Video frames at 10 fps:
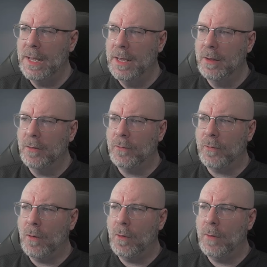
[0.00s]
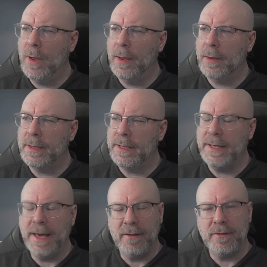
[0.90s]
So
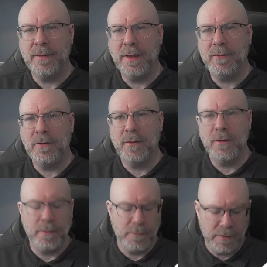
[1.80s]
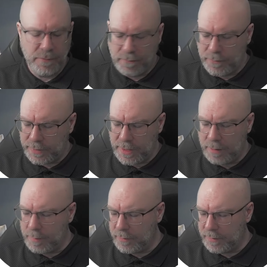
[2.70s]
yes, this, if we think
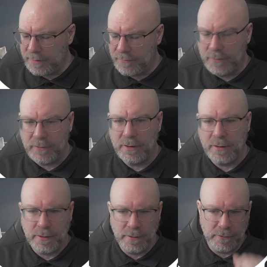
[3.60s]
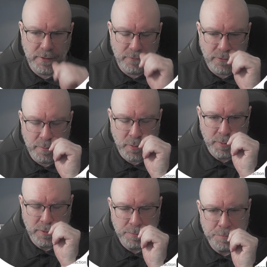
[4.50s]
about the different scenarios here for a
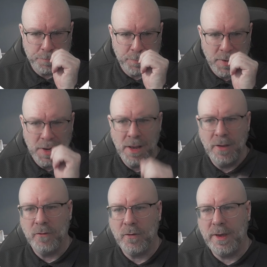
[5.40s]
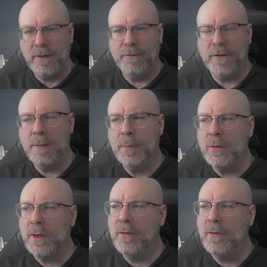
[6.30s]
moment. So if I'm writing